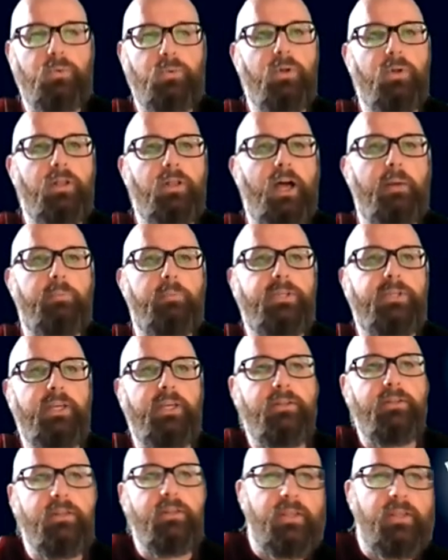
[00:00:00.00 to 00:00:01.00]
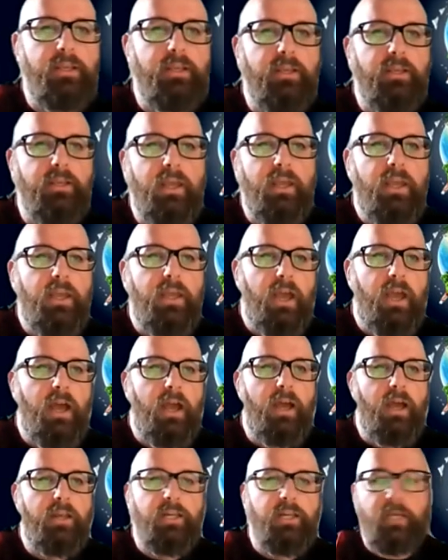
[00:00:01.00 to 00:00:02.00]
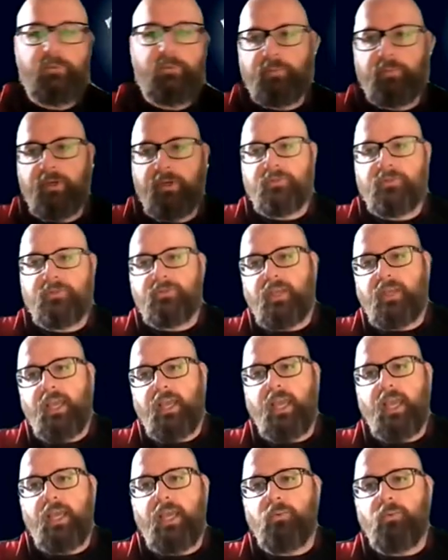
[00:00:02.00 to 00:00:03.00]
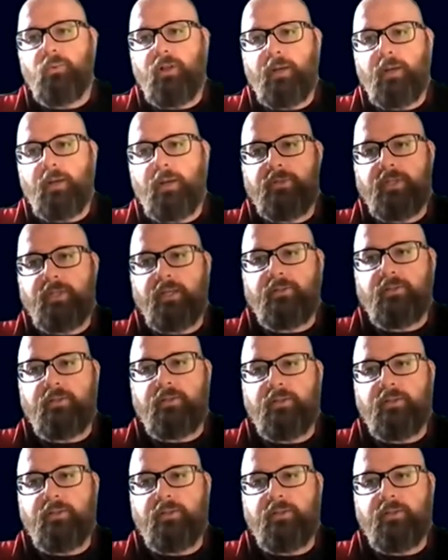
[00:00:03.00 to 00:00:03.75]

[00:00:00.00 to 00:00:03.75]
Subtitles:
We'll update the namespace and we'll update